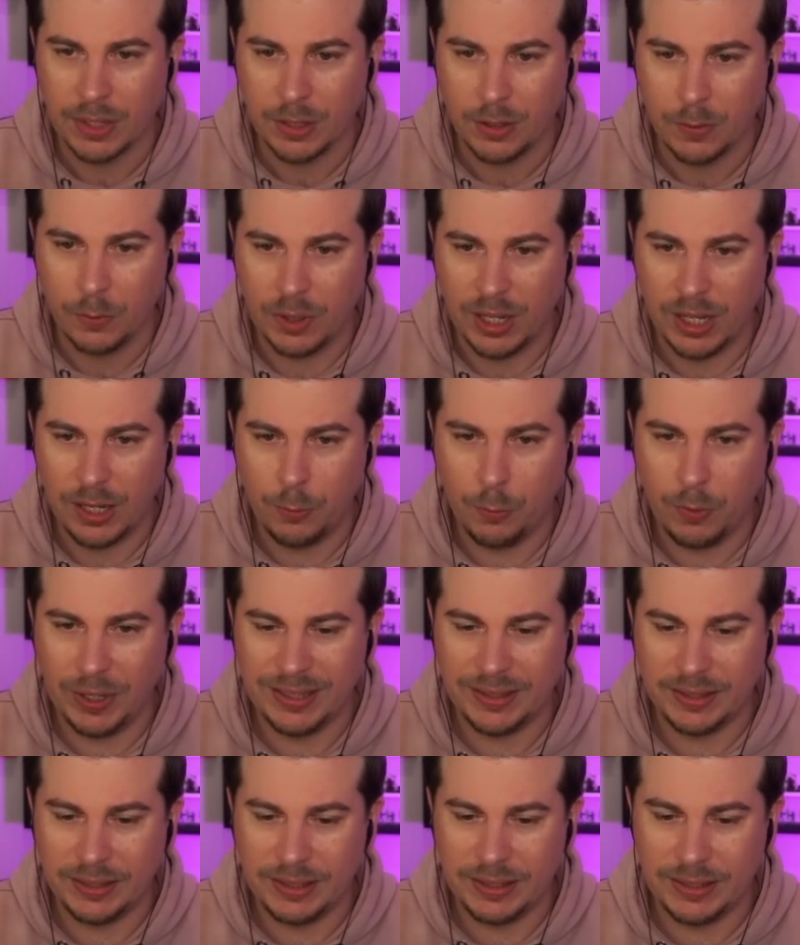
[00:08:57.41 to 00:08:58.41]
We are
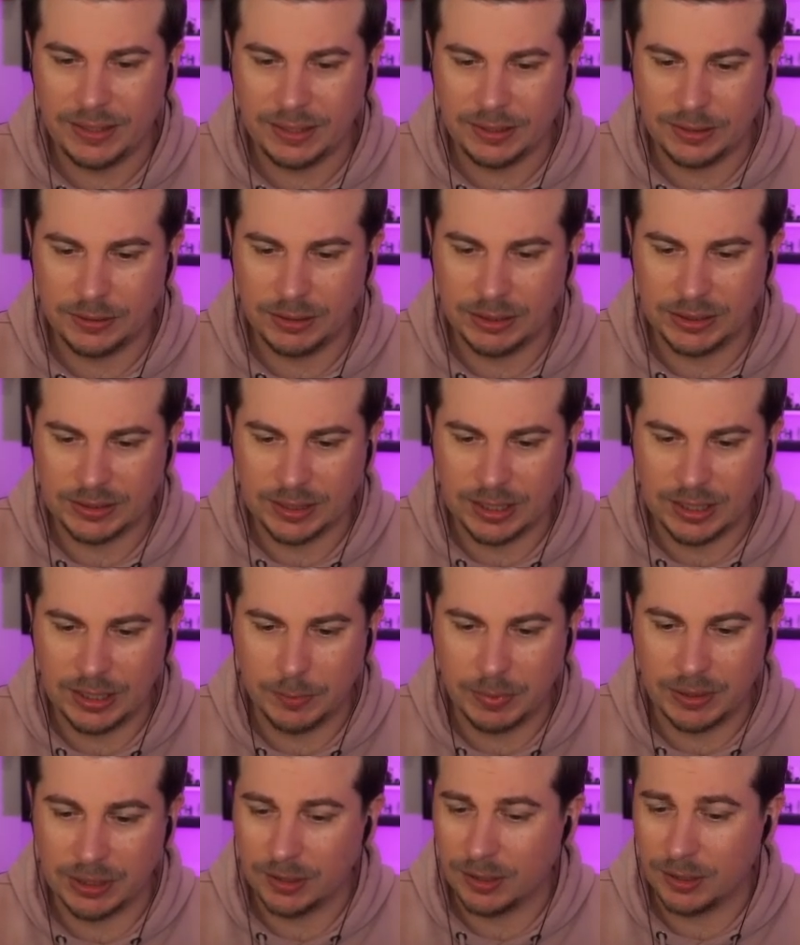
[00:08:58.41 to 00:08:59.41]
whittling down this
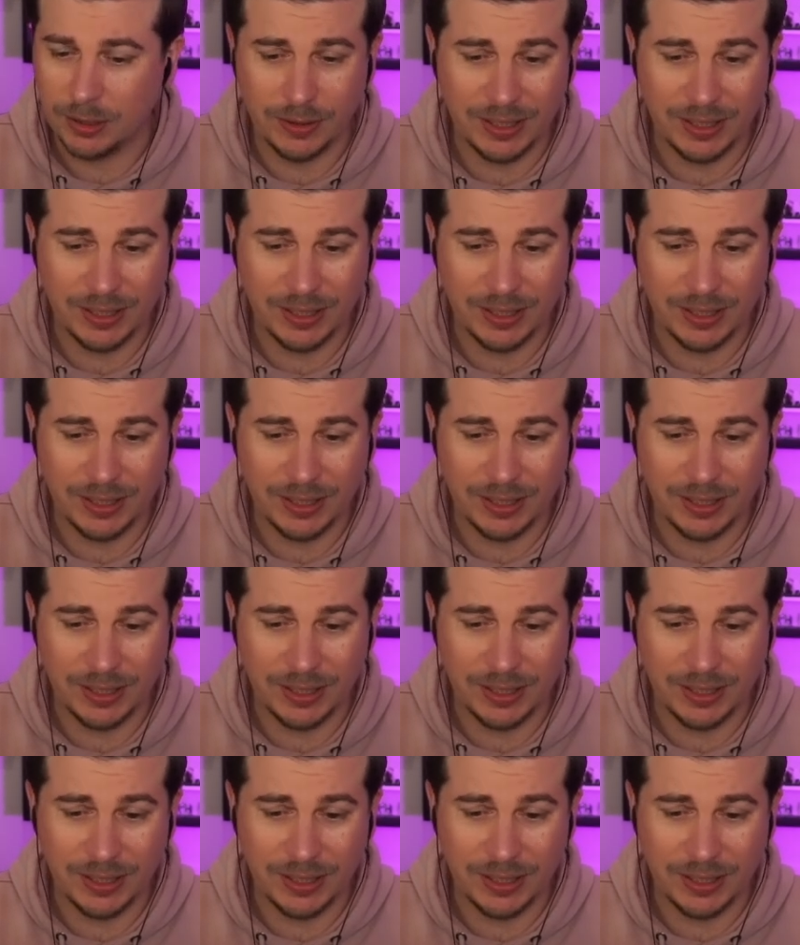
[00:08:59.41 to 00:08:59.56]
Arbok, though.